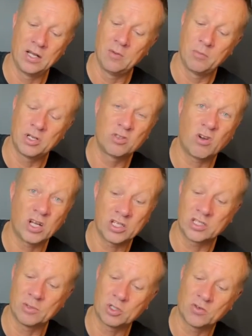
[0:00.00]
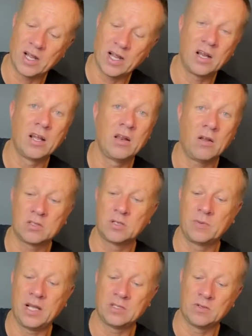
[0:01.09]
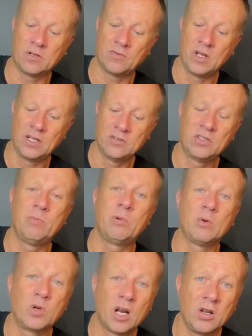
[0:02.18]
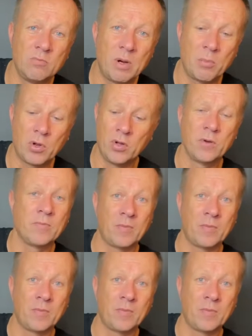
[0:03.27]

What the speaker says: But a dry substrate locks up their sort of typical colubrid poo,